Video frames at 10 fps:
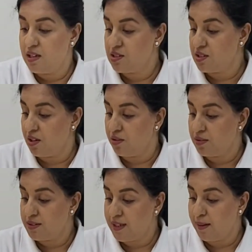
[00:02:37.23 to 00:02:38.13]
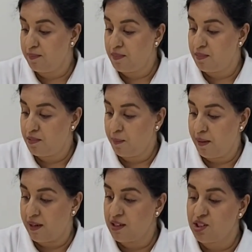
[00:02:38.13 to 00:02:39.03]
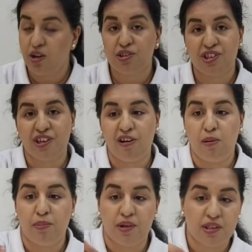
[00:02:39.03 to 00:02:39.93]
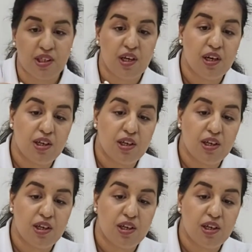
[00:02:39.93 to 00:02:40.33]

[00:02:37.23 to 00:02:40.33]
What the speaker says: So dab the paint onto the cotton bud,